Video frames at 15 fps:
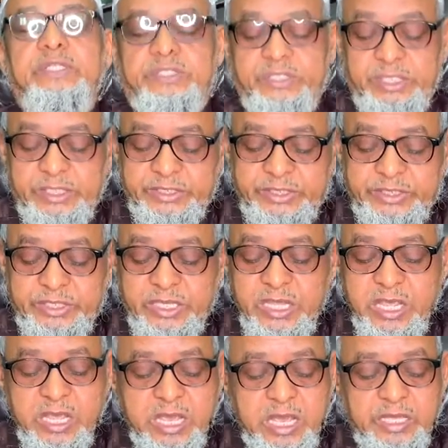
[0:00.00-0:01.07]
seeks
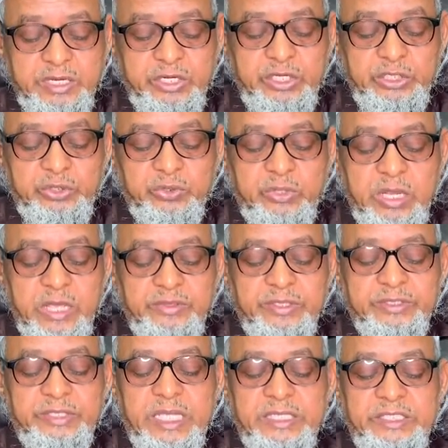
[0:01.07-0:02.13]
a religion other
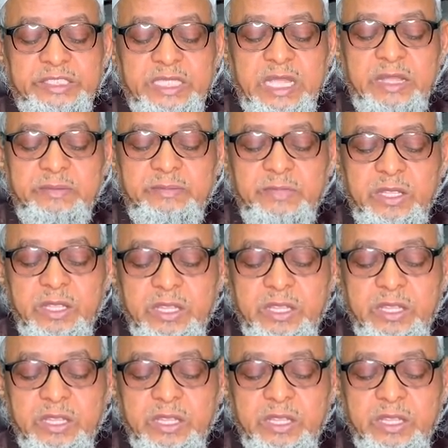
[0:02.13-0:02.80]
than Islam,